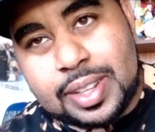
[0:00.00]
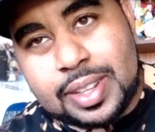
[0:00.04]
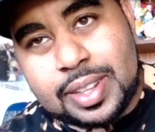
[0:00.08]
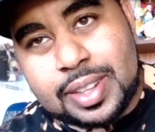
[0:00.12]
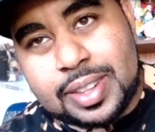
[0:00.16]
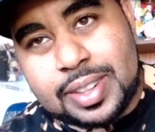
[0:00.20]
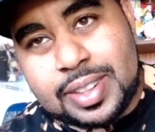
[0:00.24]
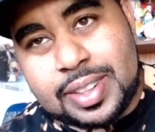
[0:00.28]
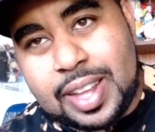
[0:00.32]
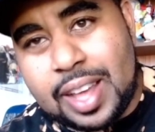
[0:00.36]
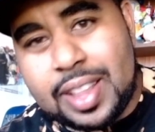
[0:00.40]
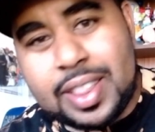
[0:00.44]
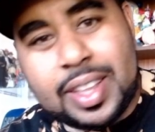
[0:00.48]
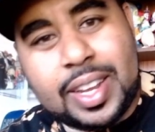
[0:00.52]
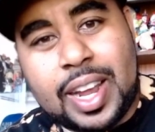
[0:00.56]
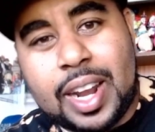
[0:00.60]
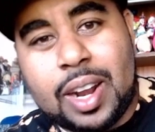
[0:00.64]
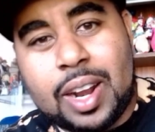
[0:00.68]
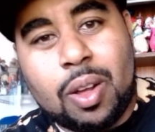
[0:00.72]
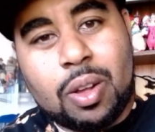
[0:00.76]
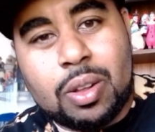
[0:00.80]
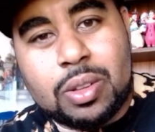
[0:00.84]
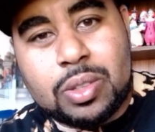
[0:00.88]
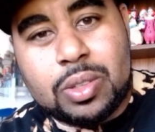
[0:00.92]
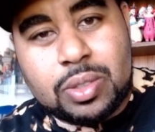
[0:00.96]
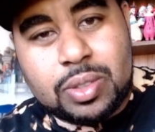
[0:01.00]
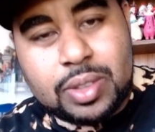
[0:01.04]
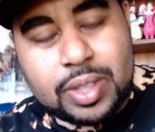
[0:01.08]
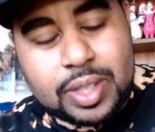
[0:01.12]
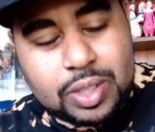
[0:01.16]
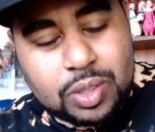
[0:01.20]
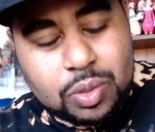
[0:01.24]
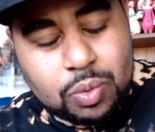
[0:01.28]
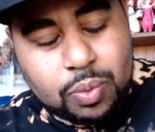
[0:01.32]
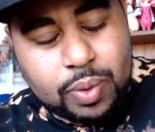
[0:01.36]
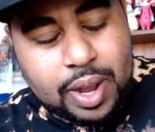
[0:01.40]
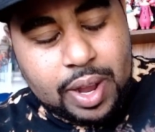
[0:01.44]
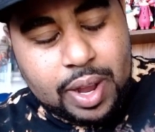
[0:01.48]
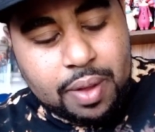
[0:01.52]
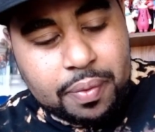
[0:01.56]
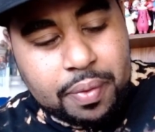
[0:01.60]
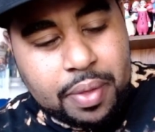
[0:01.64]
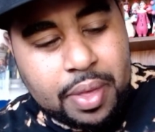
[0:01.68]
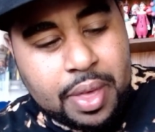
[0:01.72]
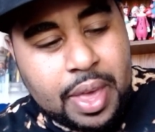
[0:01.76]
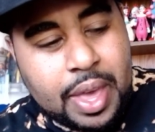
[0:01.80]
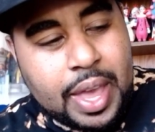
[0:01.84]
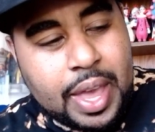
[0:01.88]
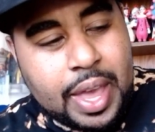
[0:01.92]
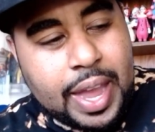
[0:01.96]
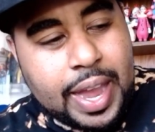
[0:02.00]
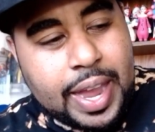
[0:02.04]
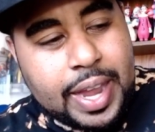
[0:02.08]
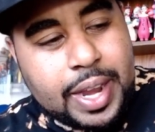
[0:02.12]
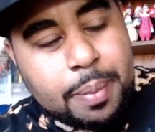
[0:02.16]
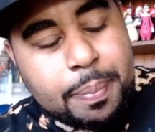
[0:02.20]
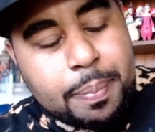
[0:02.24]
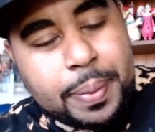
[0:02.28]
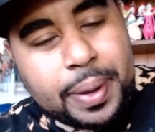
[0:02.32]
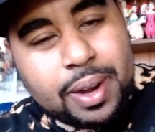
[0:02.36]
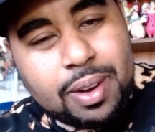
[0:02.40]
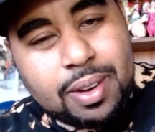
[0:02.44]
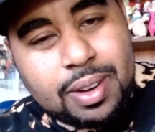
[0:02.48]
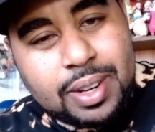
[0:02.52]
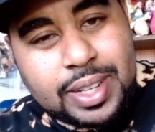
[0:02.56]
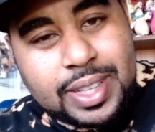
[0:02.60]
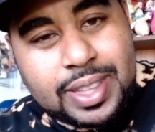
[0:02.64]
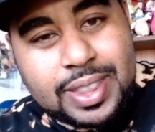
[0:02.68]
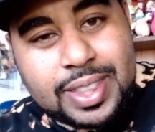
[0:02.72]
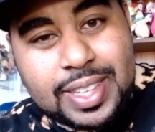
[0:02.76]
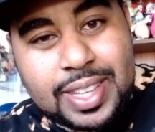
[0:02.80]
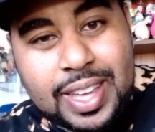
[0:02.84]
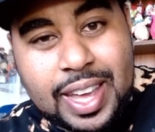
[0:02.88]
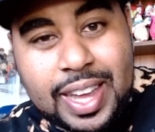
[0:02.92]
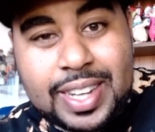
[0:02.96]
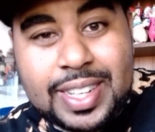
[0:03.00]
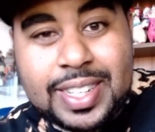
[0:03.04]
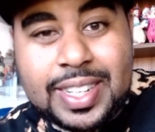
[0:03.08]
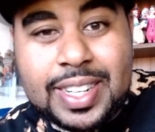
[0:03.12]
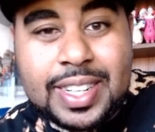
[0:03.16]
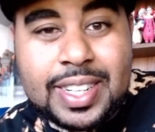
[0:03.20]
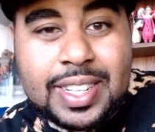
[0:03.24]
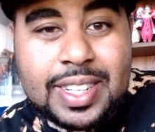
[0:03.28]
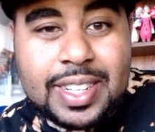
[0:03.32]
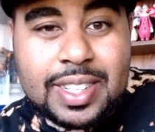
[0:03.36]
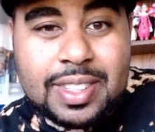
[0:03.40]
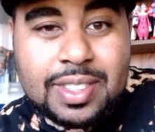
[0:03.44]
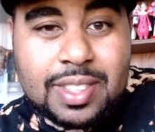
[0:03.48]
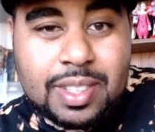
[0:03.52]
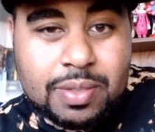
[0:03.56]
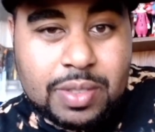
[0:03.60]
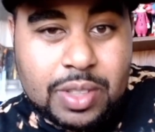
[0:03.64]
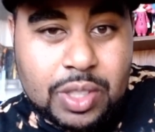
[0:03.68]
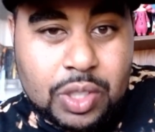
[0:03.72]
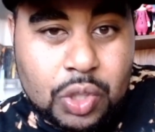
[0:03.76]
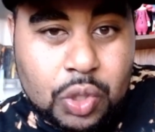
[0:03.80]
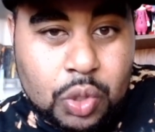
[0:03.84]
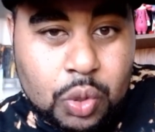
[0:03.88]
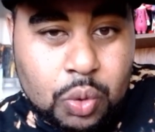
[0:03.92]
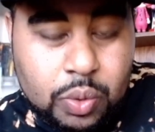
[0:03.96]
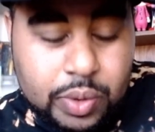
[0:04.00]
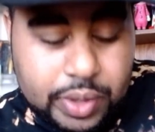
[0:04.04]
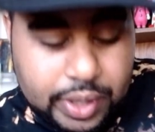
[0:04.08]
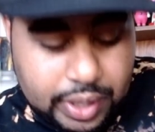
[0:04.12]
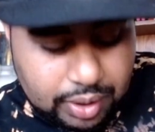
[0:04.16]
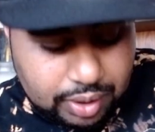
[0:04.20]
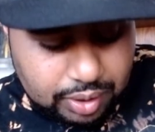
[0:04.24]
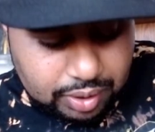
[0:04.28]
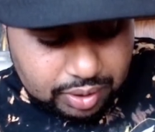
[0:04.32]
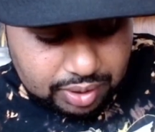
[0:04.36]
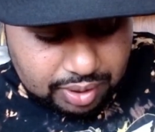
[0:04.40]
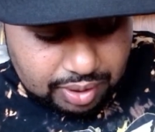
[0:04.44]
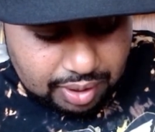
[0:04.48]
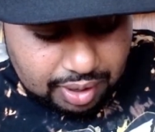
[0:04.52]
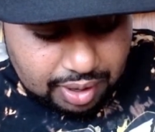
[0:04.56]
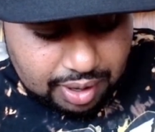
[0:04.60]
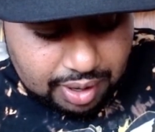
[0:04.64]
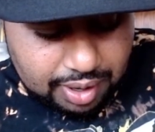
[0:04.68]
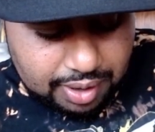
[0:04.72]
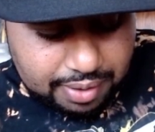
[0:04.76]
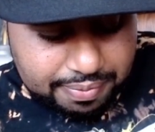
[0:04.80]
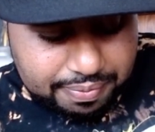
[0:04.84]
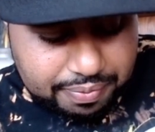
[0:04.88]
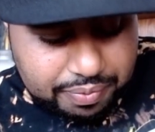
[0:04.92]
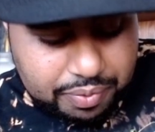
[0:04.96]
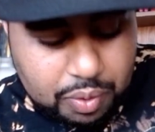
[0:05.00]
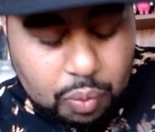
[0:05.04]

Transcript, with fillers: now they got to alter things around. And apparently, the identities of these two killers are: